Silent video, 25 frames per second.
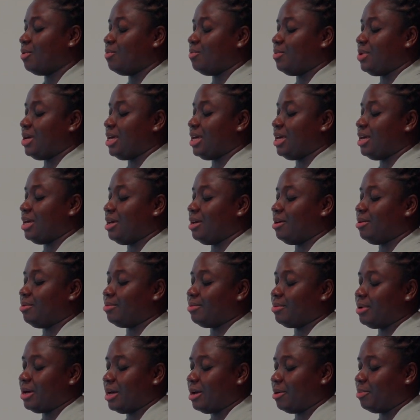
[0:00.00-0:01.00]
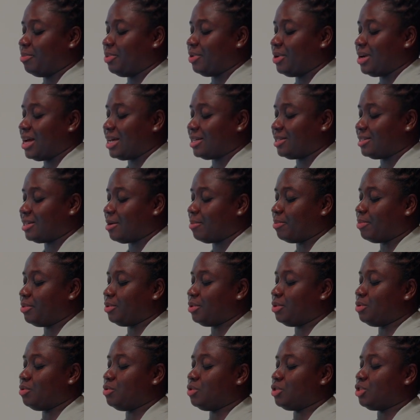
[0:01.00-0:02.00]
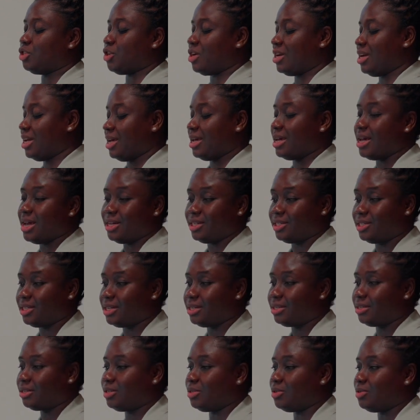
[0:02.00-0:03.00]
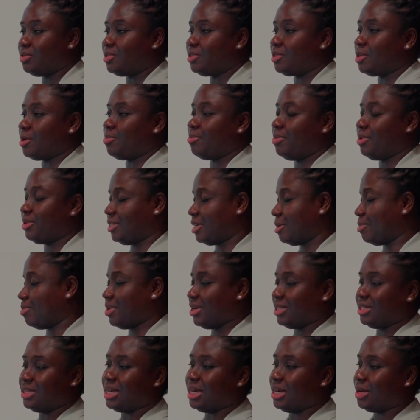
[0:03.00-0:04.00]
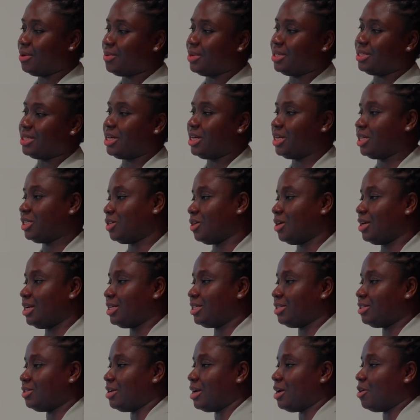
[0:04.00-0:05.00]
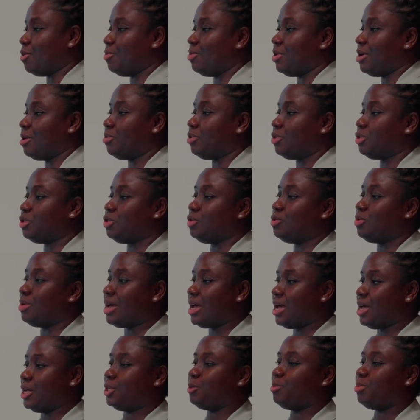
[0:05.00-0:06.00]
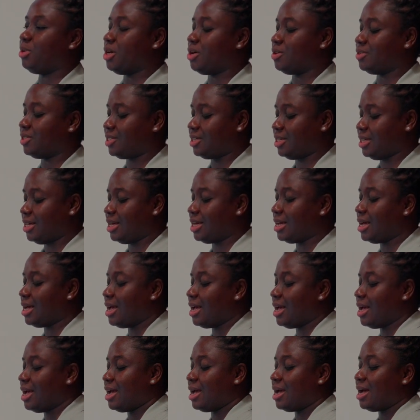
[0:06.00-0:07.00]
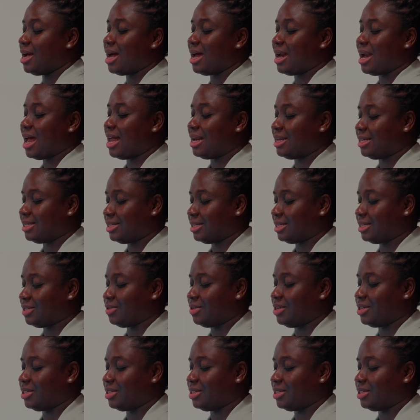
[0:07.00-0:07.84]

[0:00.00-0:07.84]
We put our sample through sonication to separate the liquid and the solid, so that we'll be able to do the HPLC analysis.